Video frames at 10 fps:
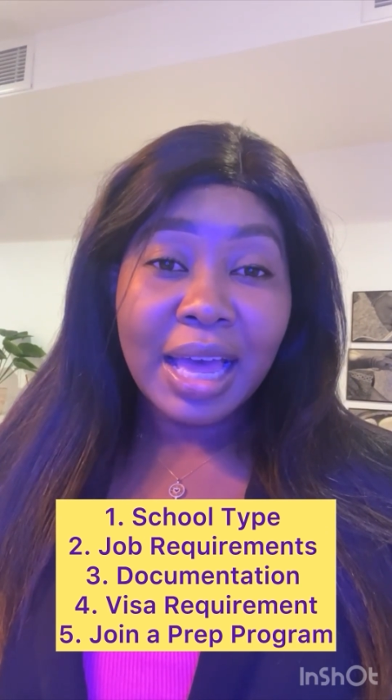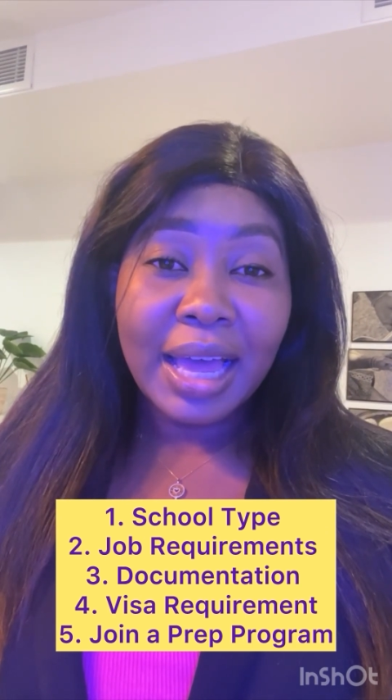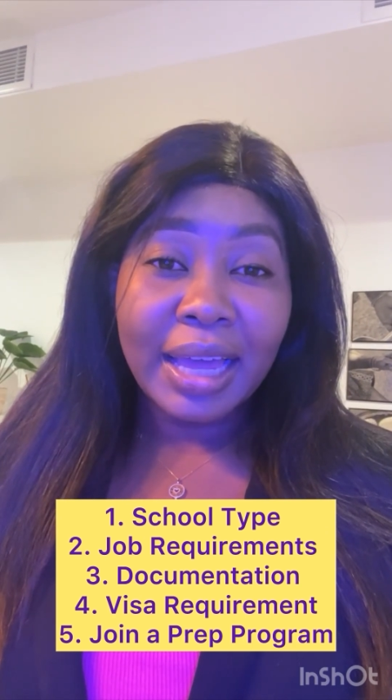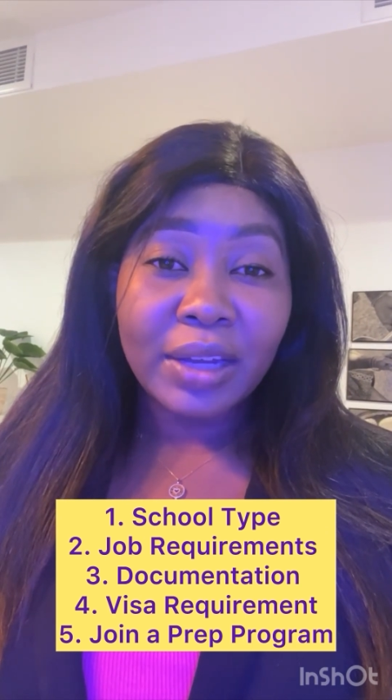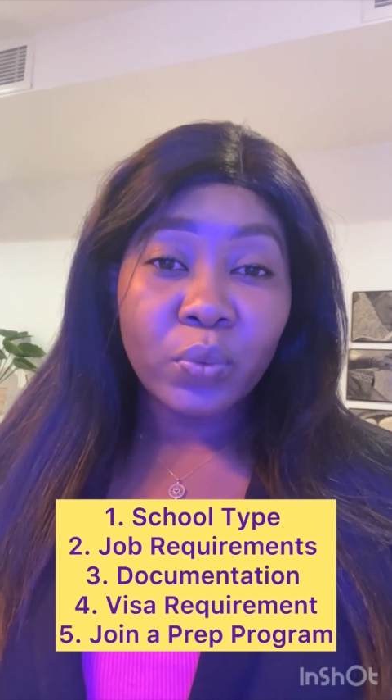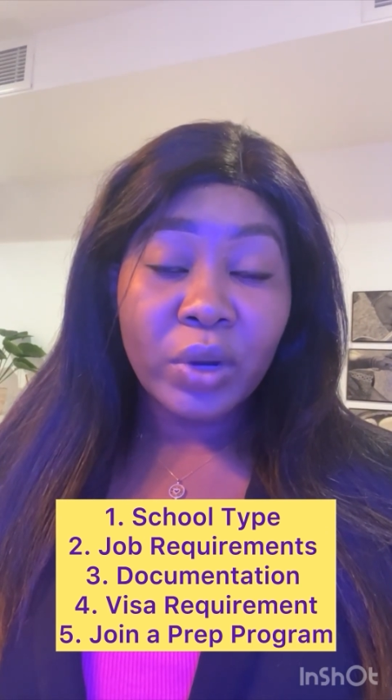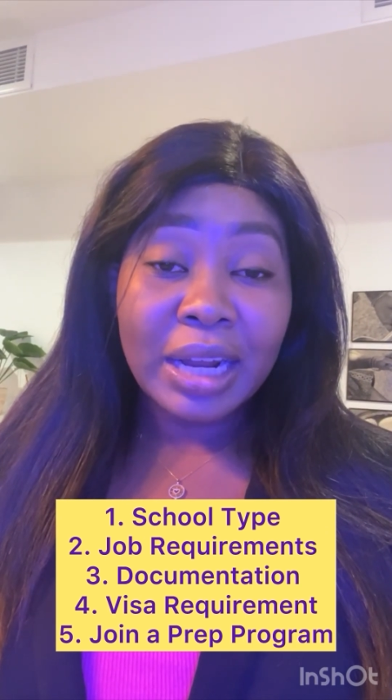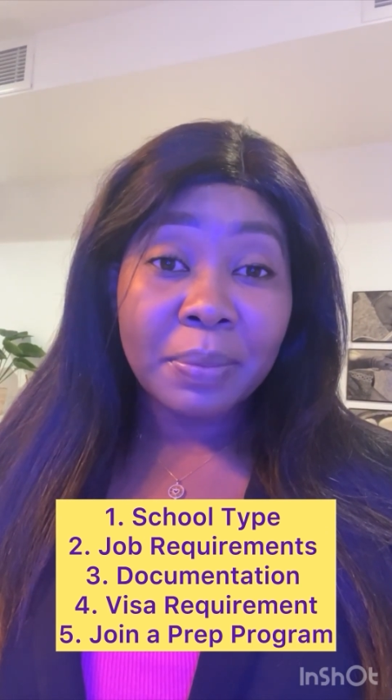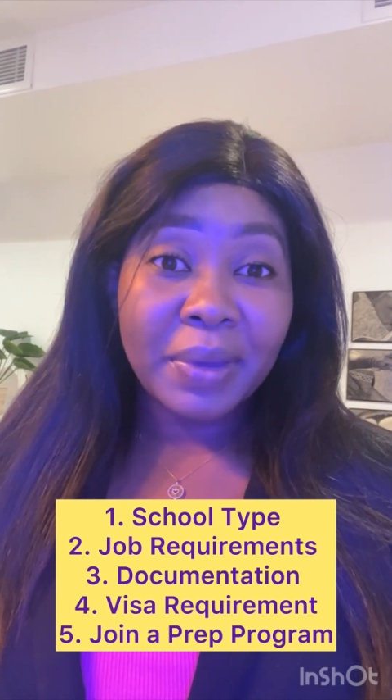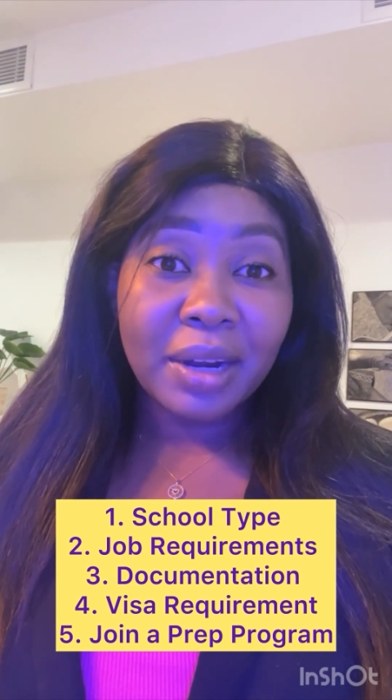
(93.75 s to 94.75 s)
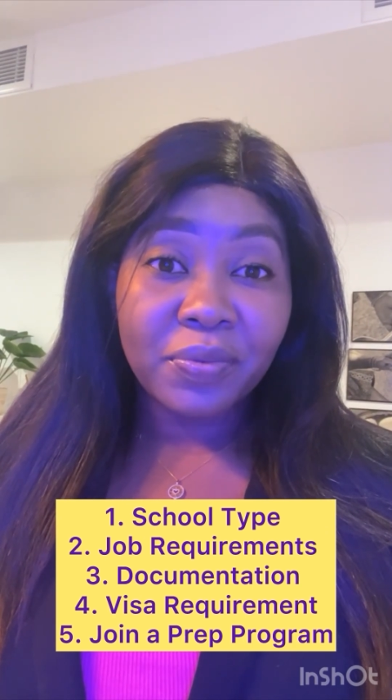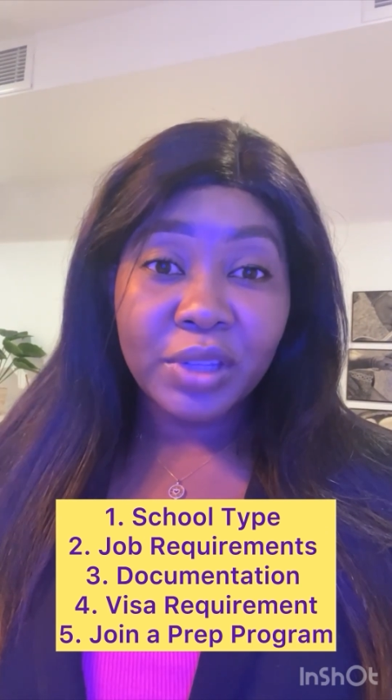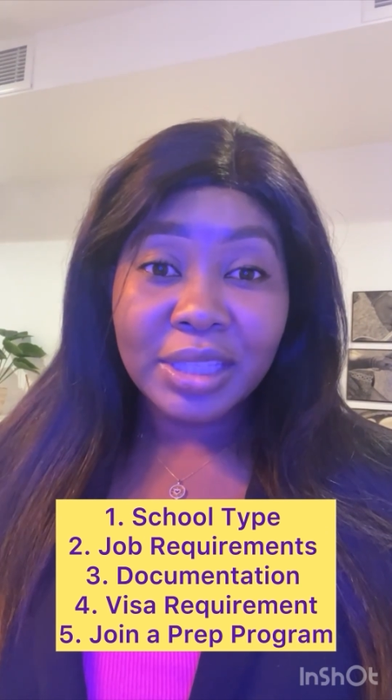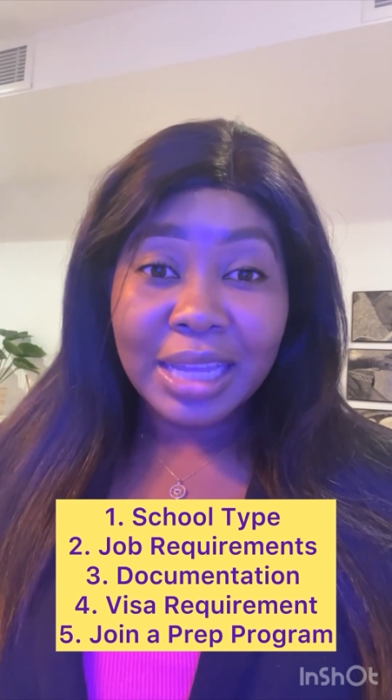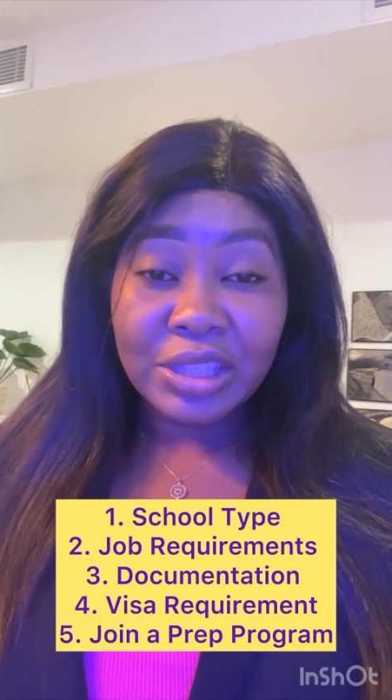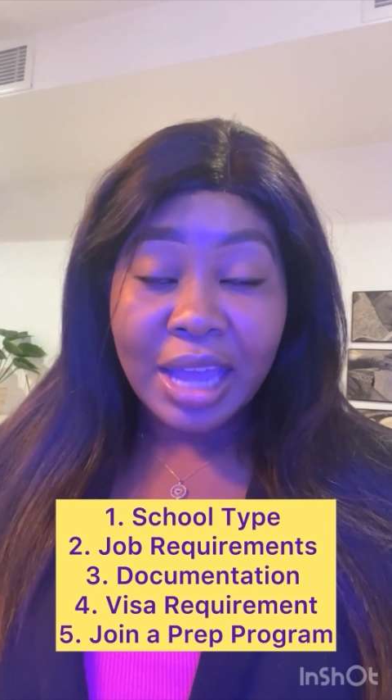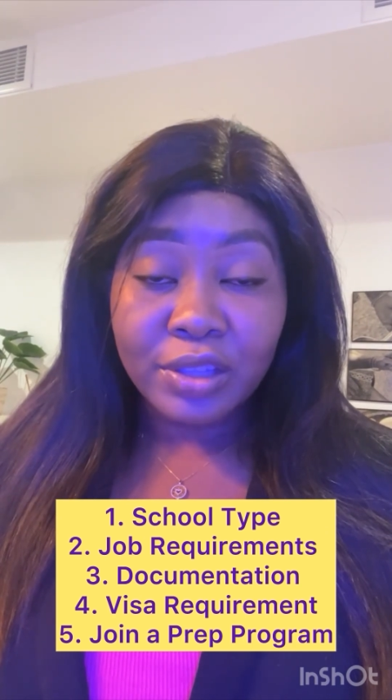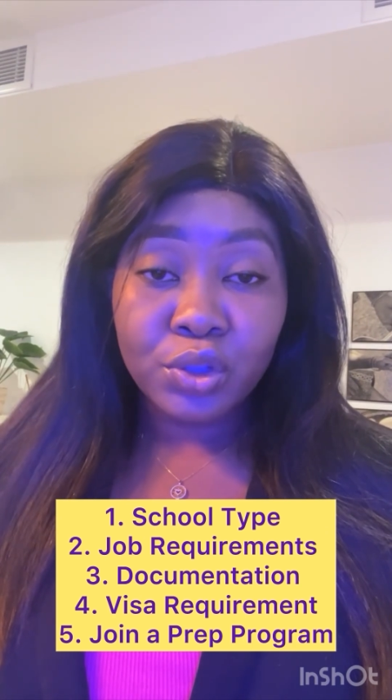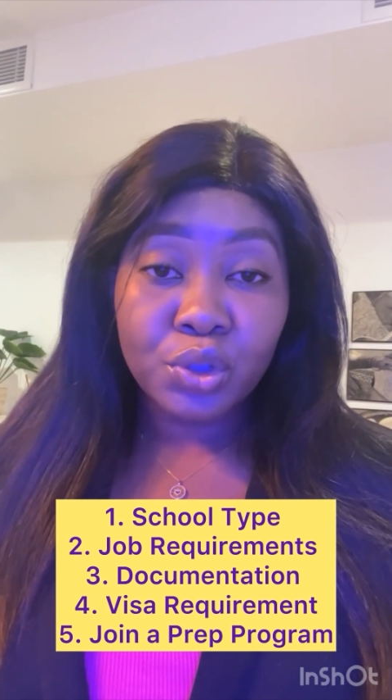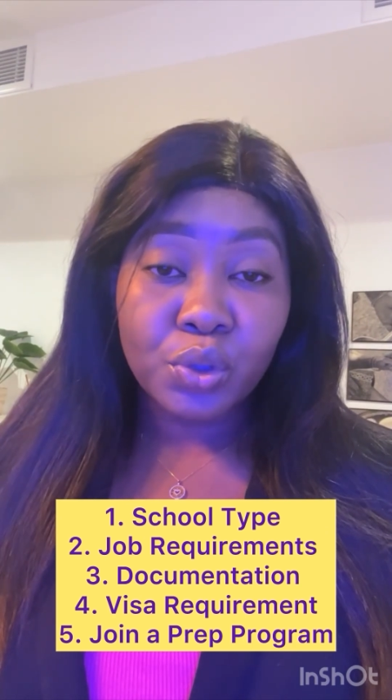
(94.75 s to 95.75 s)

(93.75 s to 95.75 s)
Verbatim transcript: and what are the benefits attached